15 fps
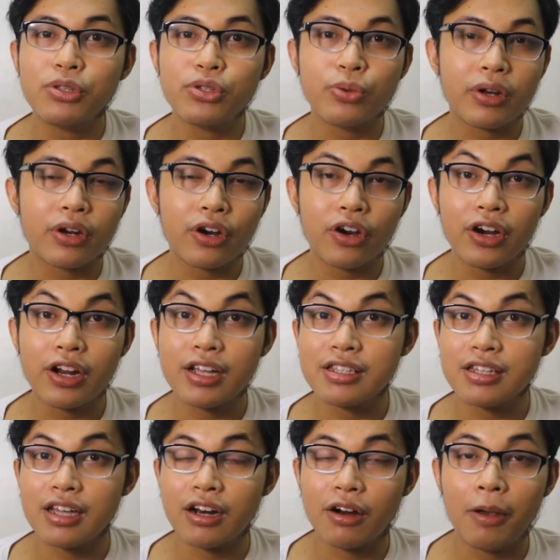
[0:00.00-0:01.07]
Twitter,
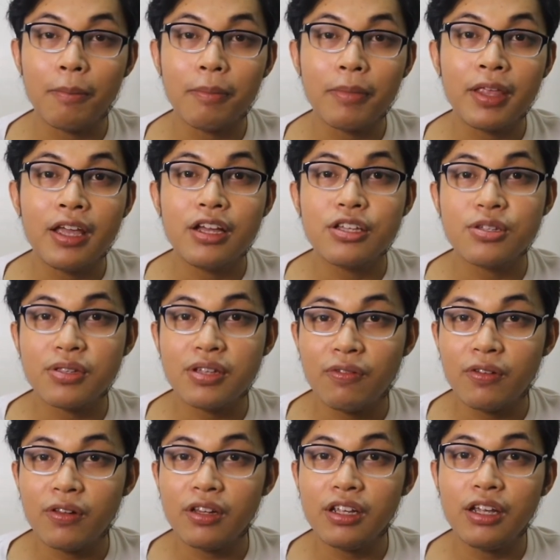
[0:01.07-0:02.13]
etc. So
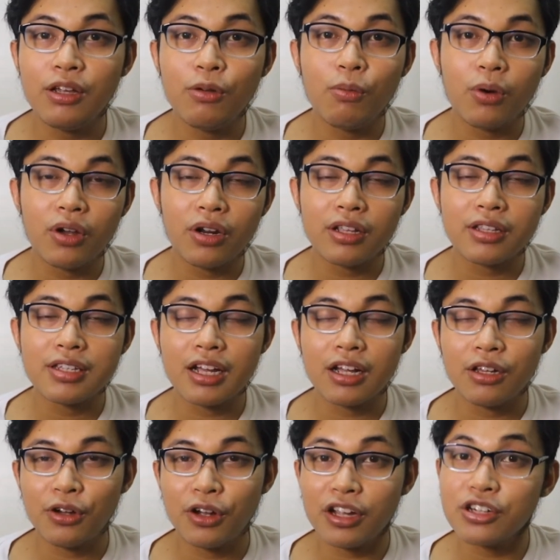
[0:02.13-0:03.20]
definitely you want to take a
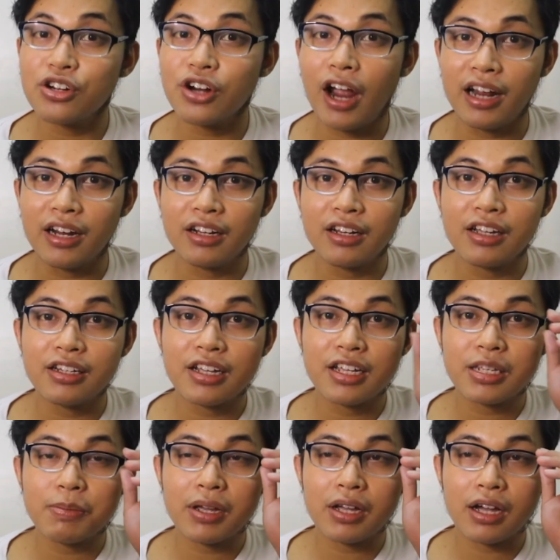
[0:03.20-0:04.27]
look at your
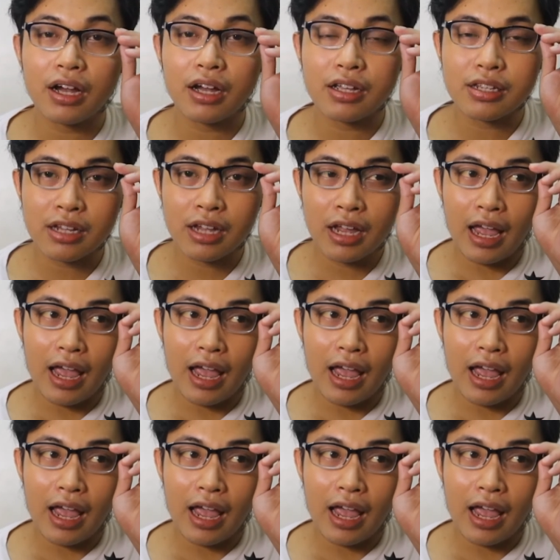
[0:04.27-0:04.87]
analytics because